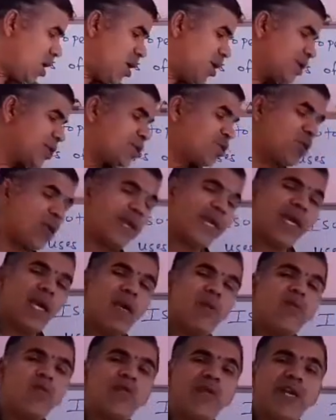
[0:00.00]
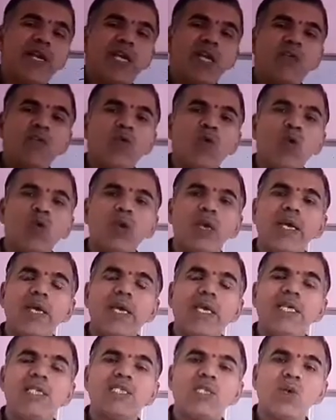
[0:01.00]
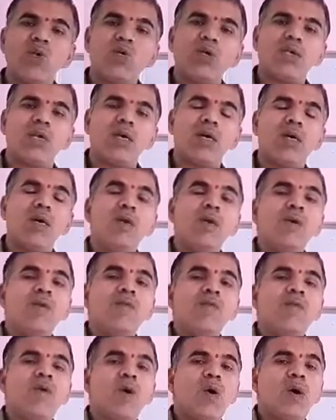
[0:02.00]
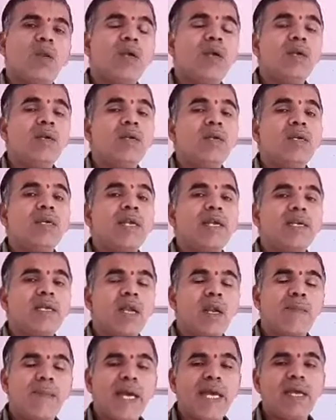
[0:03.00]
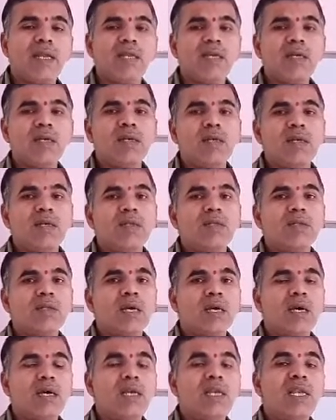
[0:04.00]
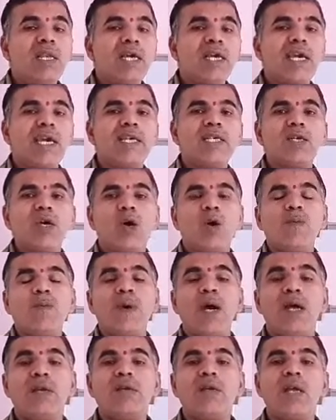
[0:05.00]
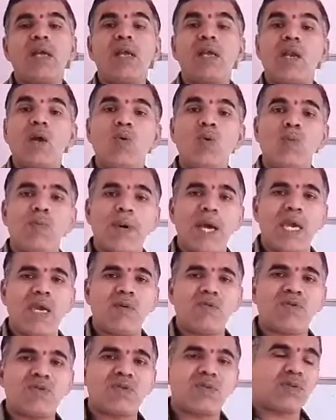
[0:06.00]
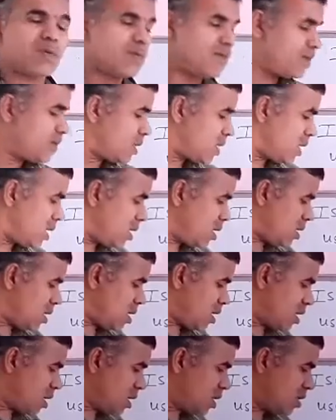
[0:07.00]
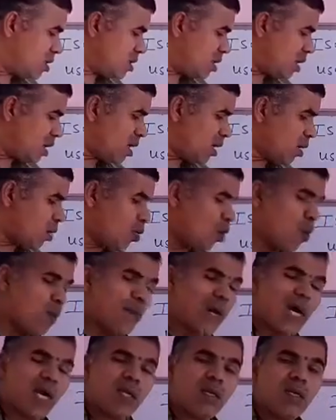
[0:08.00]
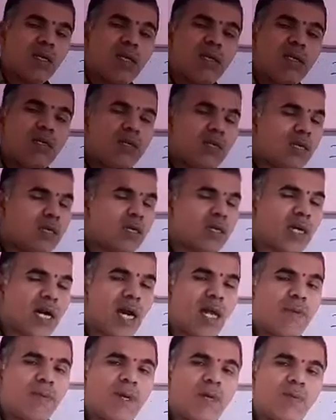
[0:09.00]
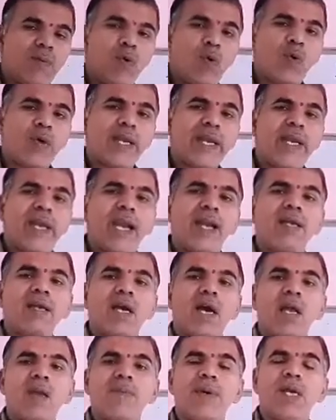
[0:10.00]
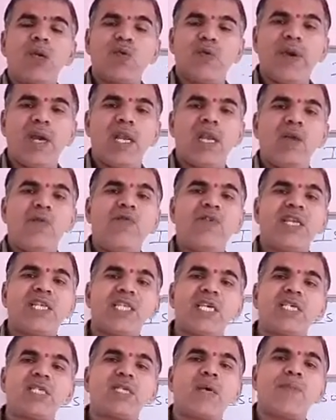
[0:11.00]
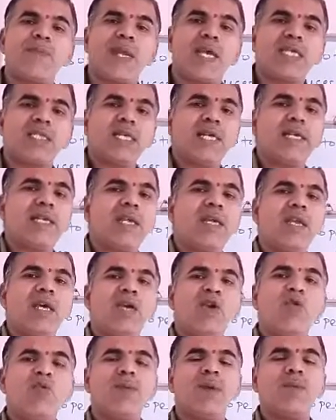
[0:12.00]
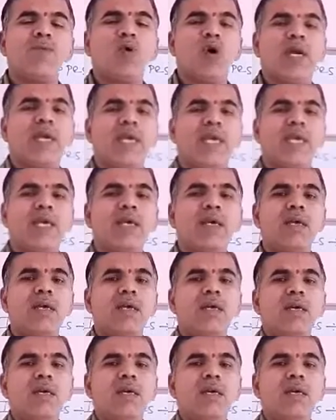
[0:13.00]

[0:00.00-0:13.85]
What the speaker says: Sodium 24 is used for determine the leakage of underground pipes. Carbon 14 and carbon 12, which is present in a human body,